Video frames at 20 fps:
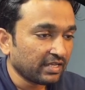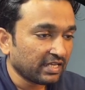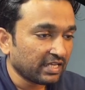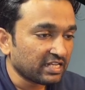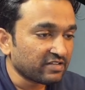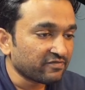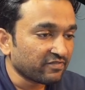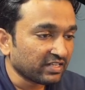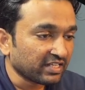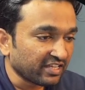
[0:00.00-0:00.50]

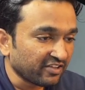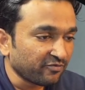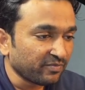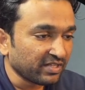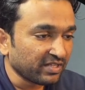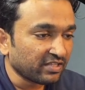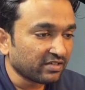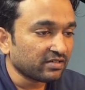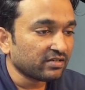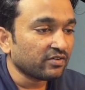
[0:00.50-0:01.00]
It will give me
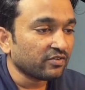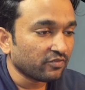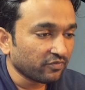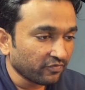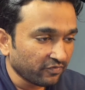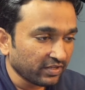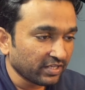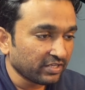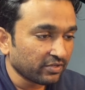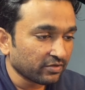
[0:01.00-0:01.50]
the
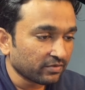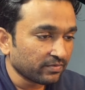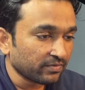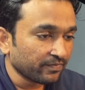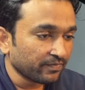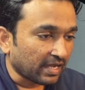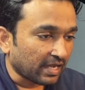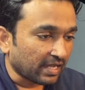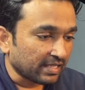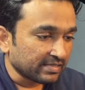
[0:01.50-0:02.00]
video. I'll